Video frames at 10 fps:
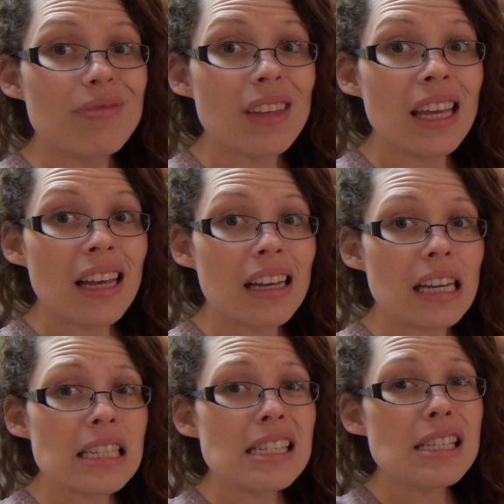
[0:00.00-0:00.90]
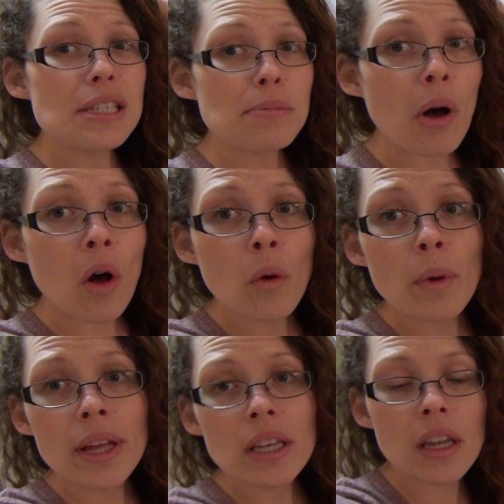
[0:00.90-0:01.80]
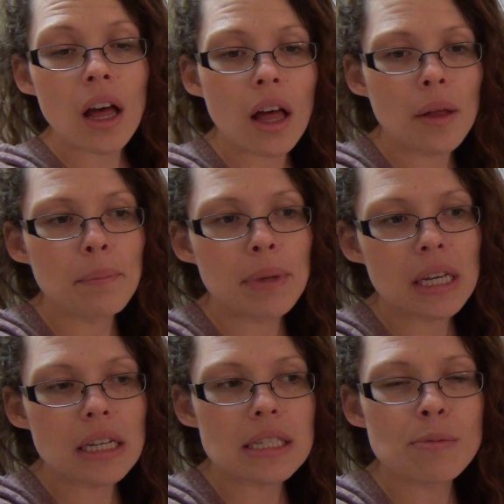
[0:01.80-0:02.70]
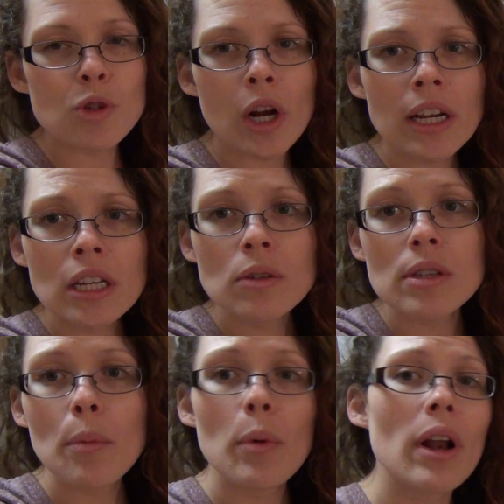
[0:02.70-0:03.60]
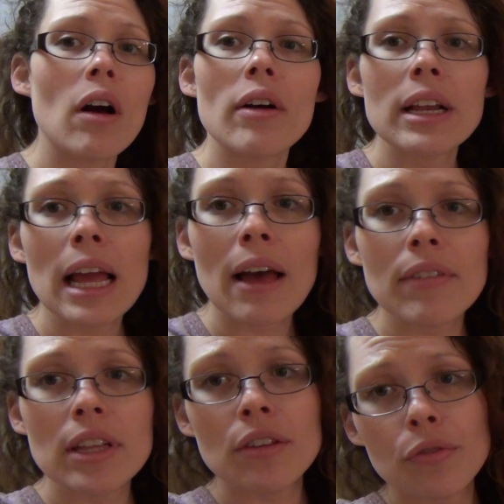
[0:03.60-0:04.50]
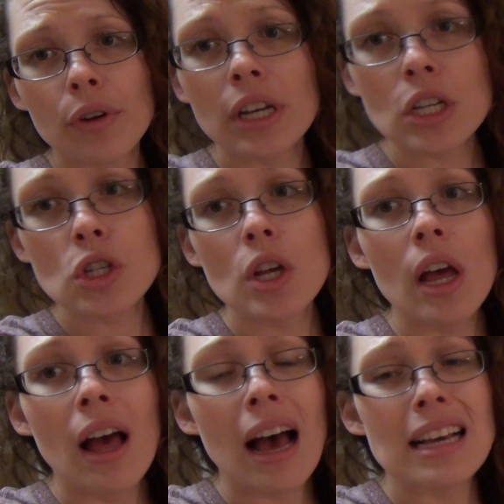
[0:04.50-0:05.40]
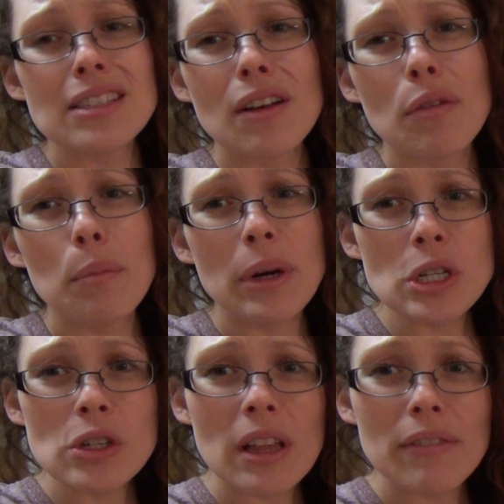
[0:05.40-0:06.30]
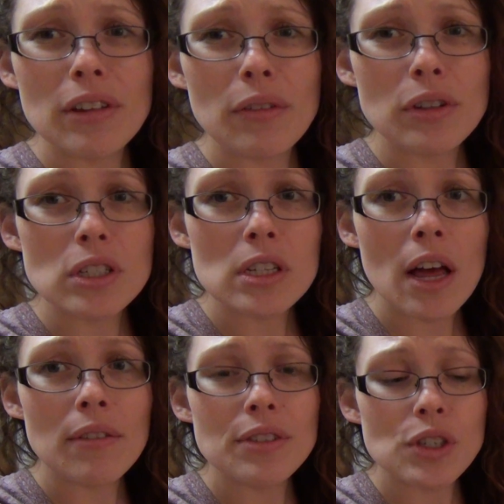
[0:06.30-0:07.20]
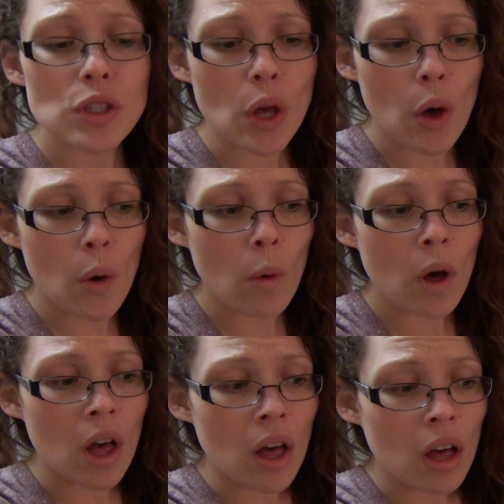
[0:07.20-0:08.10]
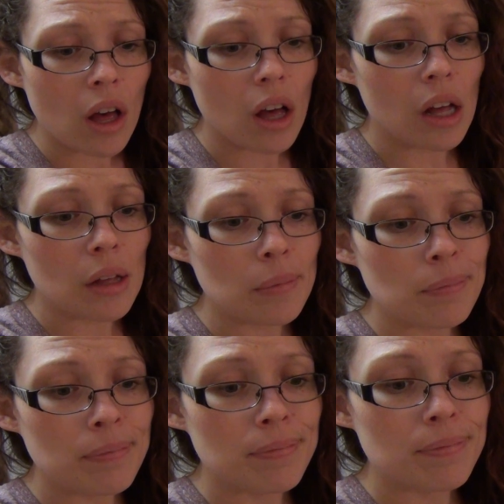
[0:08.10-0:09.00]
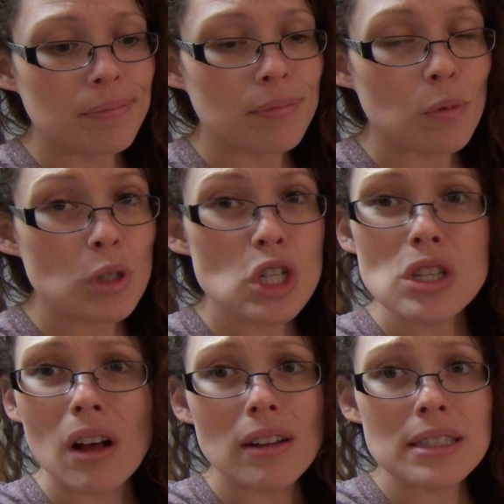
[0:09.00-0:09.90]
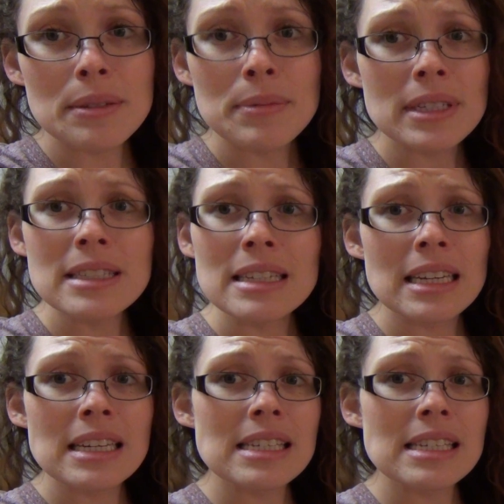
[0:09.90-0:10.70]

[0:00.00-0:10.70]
yeah, it's a small one um, because I'm trying to use up what I already have in the fridge. I still have a bunch of leftover stuff, so um, which is awesome because I need to